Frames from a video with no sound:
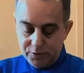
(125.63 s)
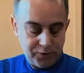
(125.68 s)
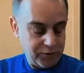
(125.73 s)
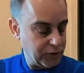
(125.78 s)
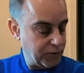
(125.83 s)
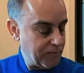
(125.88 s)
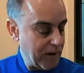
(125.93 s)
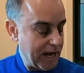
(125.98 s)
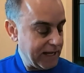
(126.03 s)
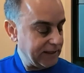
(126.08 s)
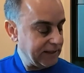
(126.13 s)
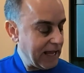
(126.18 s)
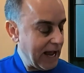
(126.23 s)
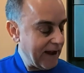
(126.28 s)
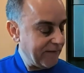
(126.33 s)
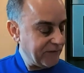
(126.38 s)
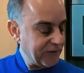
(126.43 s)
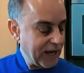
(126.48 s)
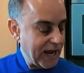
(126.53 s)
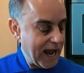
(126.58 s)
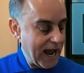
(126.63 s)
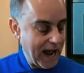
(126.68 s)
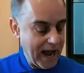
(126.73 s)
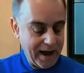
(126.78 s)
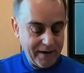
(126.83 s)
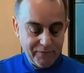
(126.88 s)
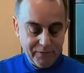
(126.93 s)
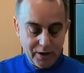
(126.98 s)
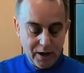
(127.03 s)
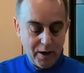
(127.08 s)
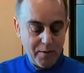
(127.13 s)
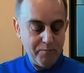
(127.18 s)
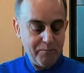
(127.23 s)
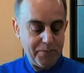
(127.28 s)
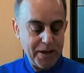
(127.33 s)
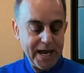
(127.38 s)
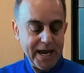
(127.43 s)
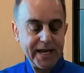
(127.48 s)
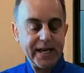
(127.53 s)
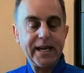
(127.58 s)
to my left, I have a
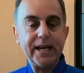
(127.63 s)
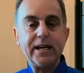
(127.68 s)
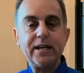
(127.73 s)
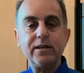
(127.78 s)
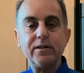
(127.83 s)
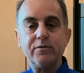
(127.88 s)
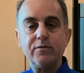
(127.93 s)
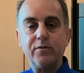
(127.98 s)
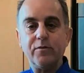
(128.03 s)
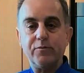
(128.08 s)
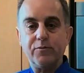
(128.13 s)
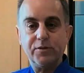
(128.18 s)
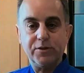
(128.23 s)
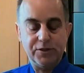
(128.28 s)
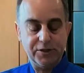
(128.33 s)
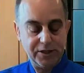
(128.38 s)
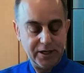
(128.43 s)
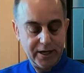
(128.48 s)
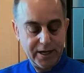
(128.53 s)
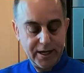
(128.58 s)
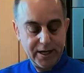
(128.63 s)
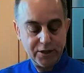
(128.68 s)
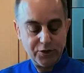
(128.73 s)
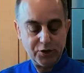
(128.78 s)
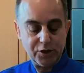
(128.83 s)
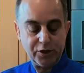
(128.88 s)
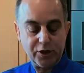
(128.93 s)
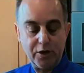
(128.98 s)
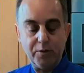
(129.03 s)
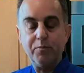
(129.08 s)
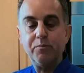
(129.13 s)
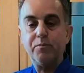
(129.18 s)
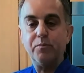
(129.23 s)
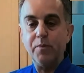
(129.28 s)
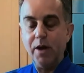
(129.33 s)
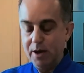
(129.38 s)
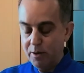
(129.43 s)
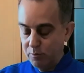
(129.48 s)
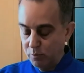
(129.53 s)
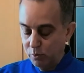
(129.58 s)
baking dish
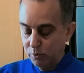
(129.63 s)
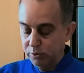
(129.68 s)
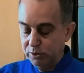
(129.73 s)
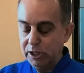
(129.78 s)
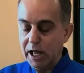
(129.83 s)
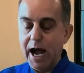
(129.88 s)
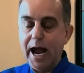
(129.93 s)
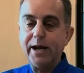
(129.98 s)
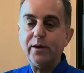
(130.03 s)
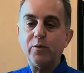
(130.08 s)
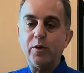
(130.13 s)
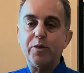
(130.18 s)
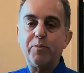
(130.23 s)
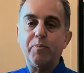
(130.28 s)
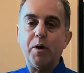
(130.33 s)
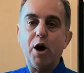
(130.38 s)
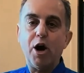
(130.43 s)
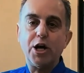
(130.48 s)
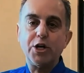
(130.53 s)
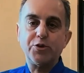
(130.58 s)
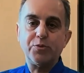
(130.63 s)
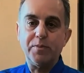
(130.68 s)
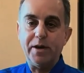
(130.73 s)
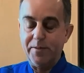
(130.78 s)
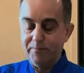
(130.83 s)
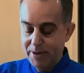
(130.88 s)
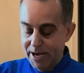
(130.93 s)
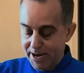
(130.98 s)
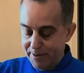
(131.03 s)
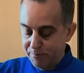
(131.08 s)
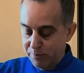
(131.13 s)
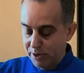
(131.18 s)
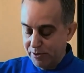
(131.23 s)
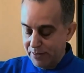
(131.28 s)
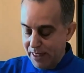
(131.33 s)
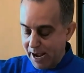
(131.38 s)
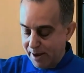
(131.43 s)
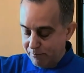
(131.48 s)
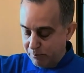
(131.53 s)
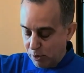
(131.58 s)
lined with parchment paper. And
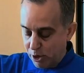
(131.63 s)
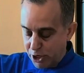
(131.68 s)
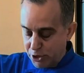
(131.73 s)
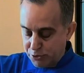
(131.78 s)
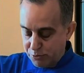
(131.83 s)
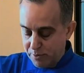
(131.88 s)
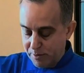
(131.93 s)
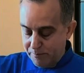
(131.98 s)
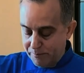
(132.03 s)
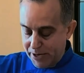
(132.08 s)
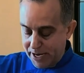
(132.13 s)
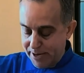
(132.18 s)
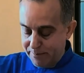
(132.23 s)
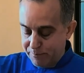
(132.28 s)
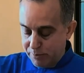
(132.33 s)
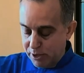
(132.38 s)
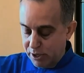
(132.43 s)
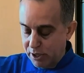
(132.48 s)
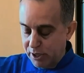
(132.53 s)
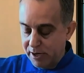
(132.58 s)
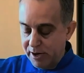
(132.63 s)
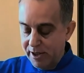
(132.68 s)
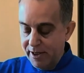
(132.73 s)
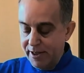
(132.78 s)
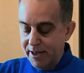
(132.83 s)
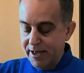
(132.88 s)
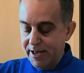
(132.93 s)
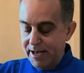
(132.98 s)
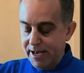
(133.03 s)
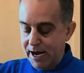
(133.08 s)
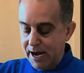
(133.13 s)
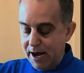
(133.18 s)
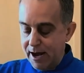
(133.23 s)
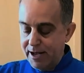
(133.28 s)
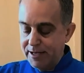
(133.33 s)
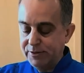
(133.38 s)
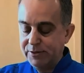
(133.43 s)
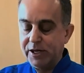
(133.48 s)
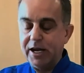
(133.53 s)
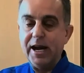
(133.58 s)
that parchment paper
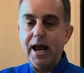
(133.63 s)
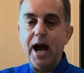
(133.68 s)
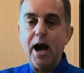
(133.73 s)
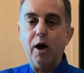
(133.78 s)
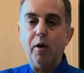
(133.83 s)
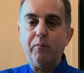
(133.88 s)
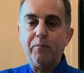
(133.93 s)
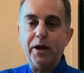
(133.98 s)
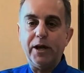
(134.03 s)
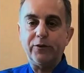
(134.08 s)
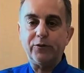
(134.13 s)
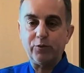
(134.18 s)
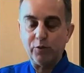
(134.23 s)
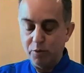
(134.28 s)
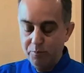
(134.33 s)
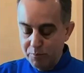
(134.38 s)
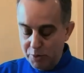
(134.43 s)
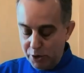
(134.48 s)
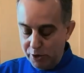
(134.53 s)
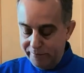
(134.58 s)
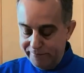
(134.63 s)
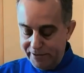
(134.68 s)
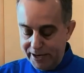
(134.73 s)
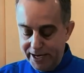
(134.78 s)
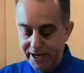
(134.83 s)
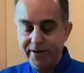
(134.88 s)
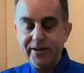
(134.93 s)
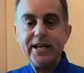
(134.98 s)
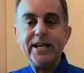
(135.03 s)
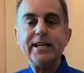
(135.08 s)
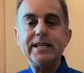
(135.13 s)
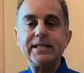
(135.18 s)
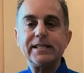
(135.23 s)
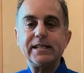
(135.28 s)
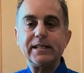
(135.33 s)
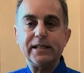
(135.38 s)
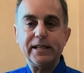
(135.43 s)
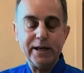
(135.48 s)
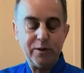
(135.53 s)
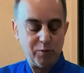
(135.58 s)
is going to help us remove it
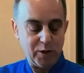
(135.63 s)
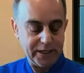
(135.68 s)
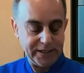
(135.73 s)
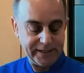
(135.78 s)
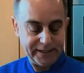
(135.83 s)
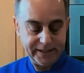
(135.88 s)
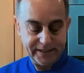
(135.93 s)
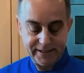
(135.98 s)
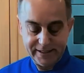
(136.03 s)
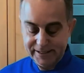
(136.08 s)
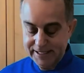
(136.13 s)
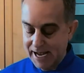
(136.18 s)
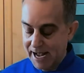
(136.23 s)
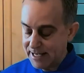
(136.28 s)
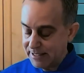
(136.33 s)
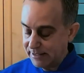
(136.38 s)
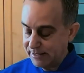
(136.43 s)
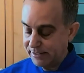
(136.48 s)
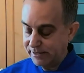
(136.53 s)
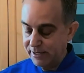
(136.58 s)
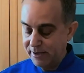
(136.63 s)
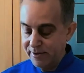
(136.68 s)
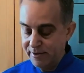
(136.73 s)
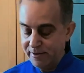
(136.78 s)
easily once it sets.